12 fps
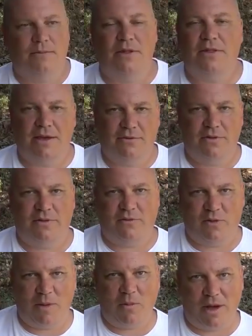But thankfully
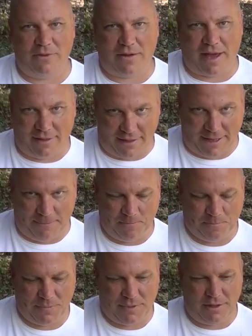for my wife, Allie,
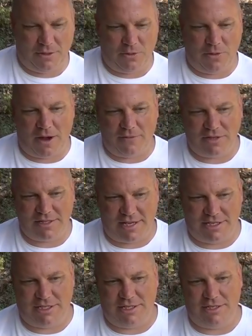through
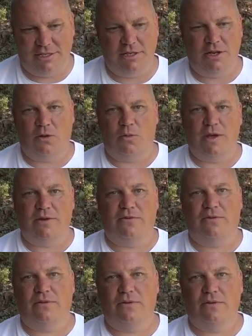conversation, you know, we've
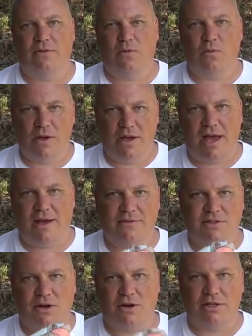we
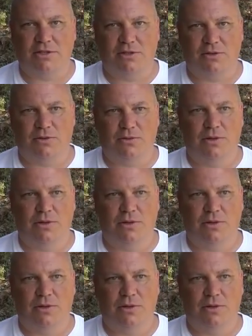have started to